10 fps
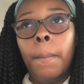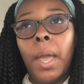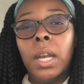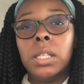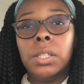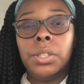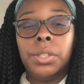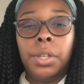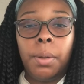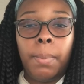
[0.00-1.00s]
Paying
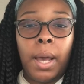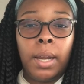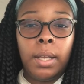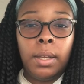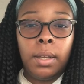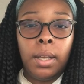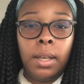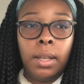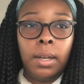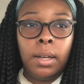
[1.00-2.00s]
attention to your body
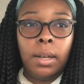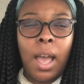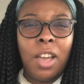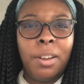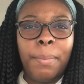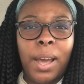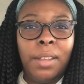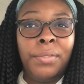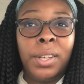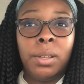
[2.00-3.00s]
and how your
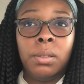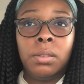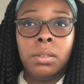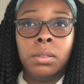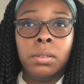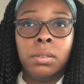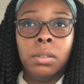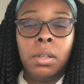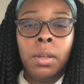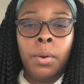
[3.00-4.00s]
body feels
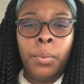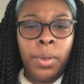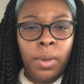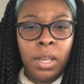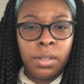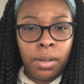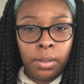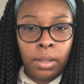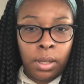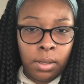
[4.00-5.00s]
when you eat
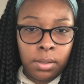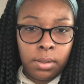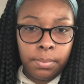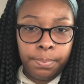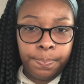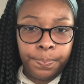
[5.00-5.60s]
certain things.